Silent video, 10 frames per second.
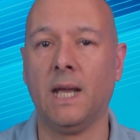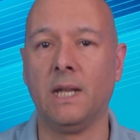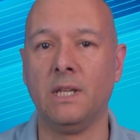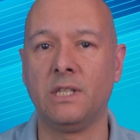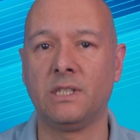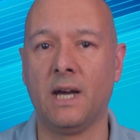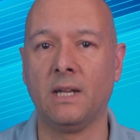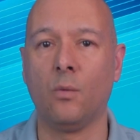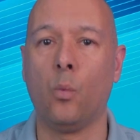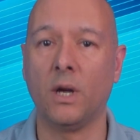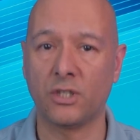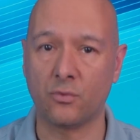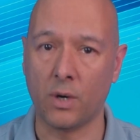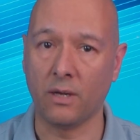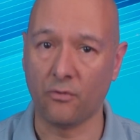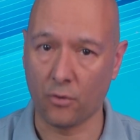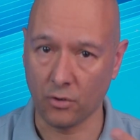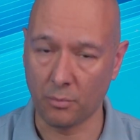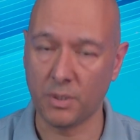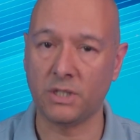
and decide what's right for your